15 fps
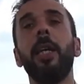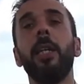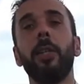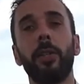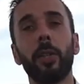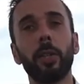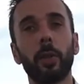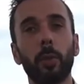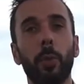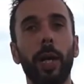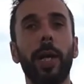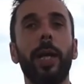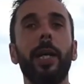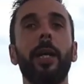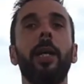Those
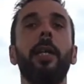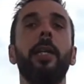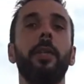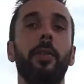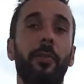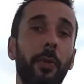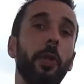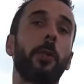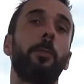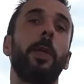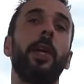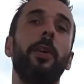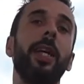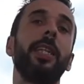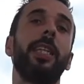were the first
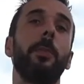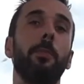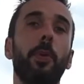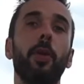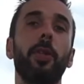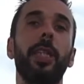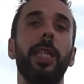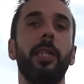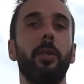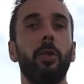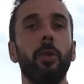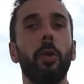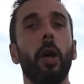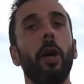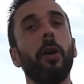spirits imported
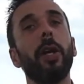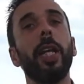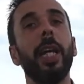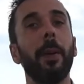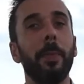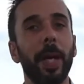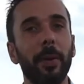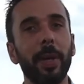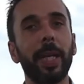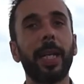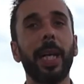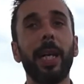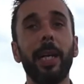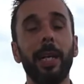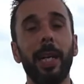to early America
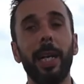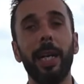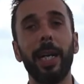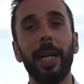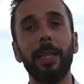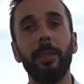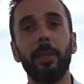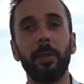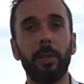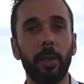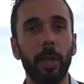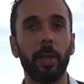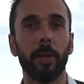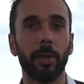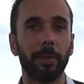at the
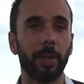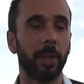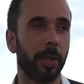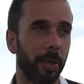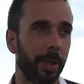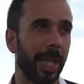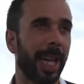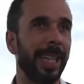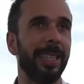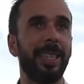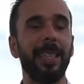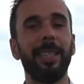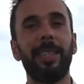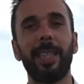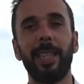turn of the
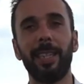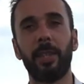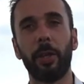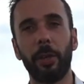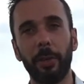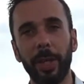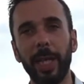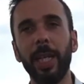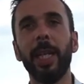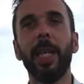19th century,